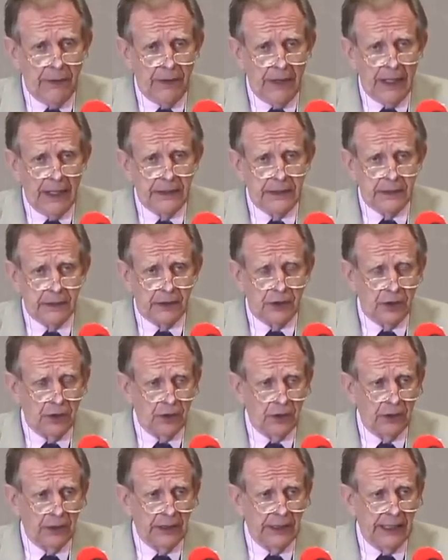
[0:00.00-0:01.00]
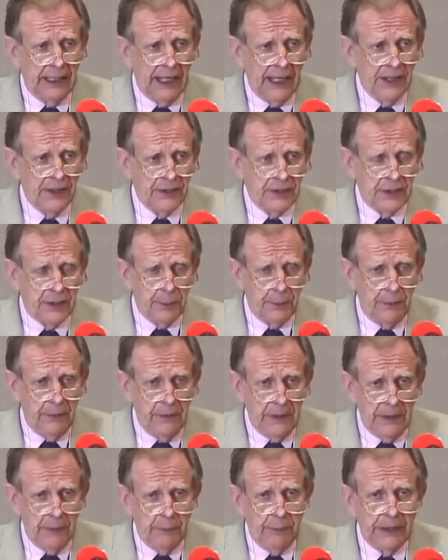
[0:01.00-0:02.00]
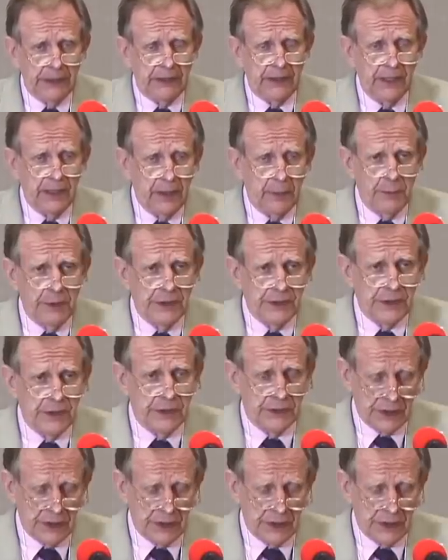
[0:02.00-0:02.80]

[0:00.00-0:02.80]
that currently has depicted him as